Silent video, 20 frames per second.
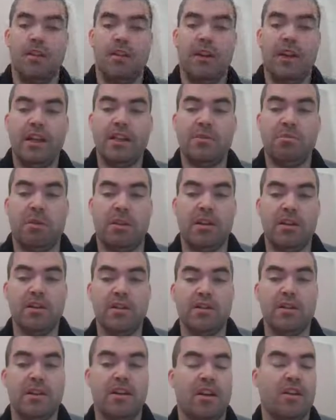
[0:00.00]
The next
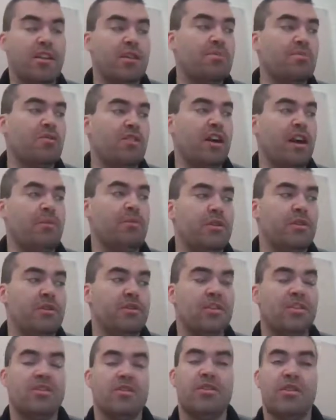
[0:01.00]
part are the
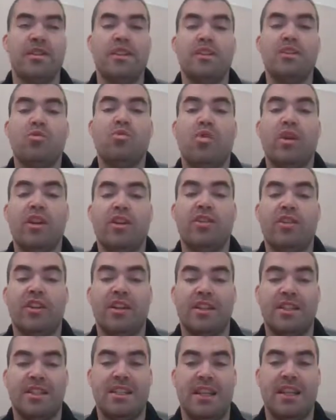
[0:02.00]
parameters. So this is what you're
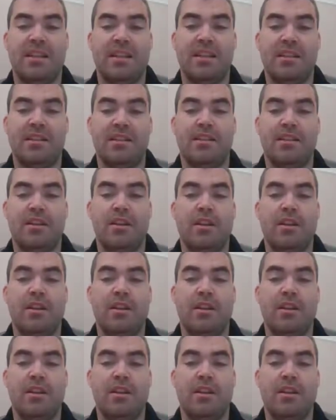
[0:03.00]
going to send it.